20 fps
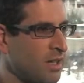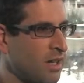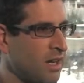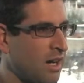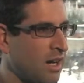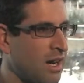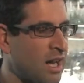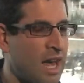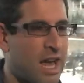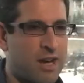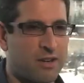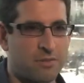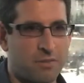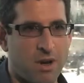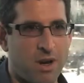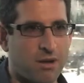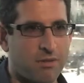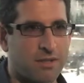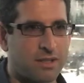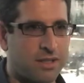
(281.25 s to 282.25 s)
out of
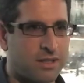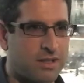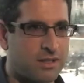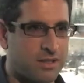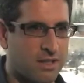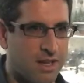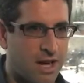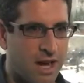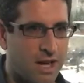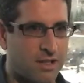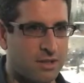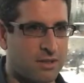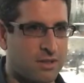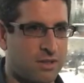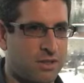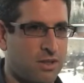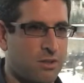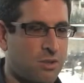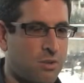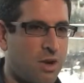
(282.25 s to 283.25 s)
poverty into higher,
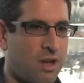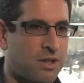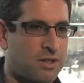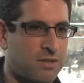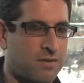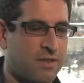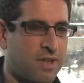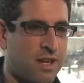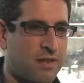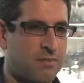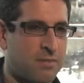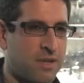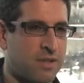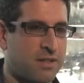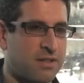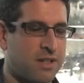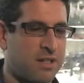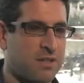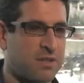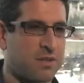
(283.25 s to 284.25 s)
qualities of life, better standards